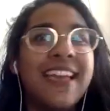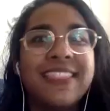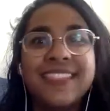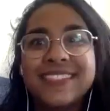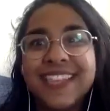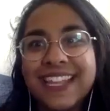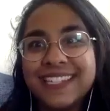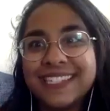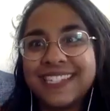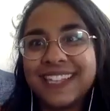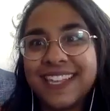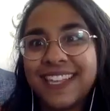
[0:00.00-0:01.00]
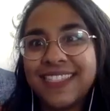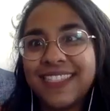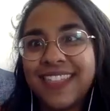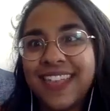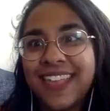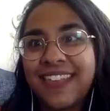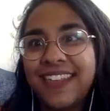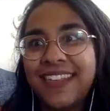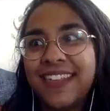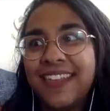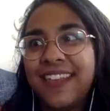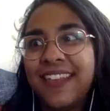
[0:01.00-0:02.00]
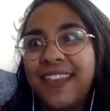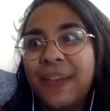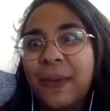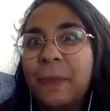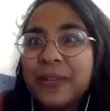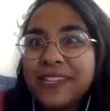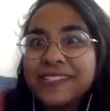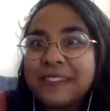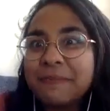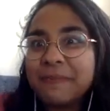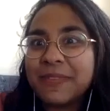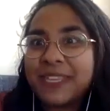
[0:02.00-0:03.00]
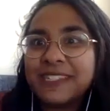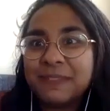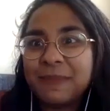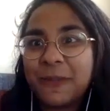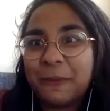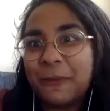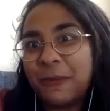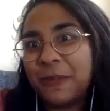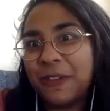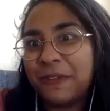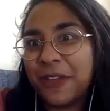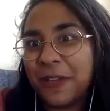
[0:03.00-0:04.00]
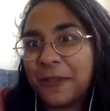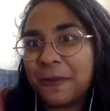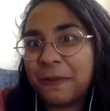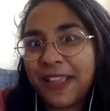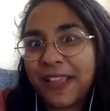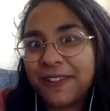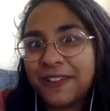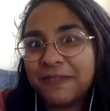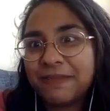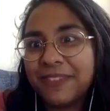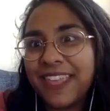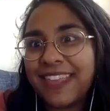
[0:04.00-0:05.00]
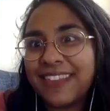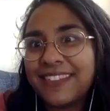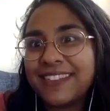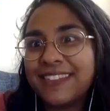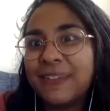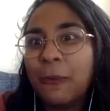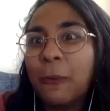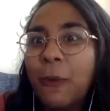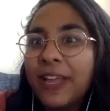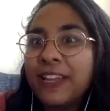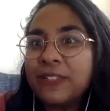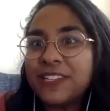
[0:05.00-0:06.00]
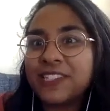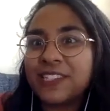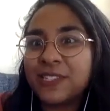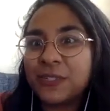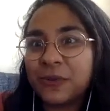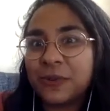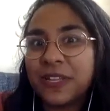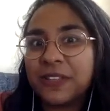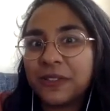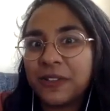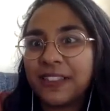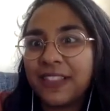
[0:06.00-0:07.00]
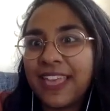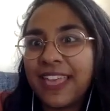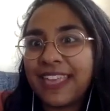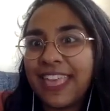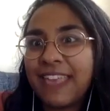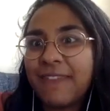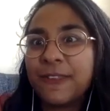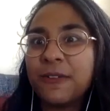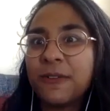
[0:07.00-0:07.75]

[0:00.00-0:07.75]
this idea that, what does it mean to be a woman of color writer? Like, what does a story look like if you're